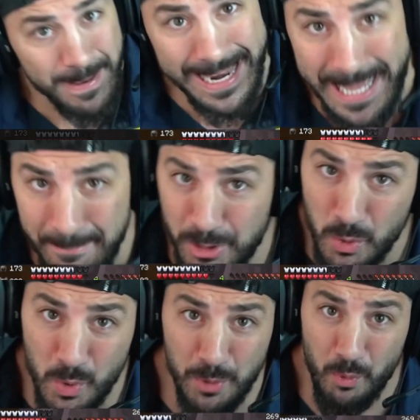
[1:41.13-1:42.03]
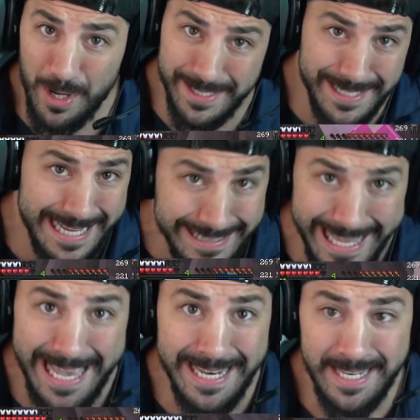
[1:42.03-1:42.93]
man, him doing what he
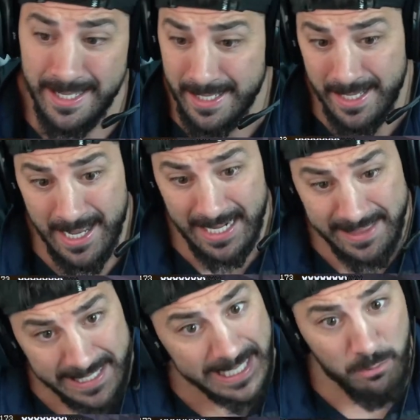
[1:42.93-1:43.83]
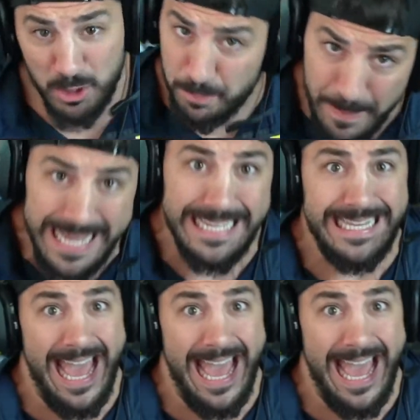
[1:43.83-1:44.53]
did, I think he was being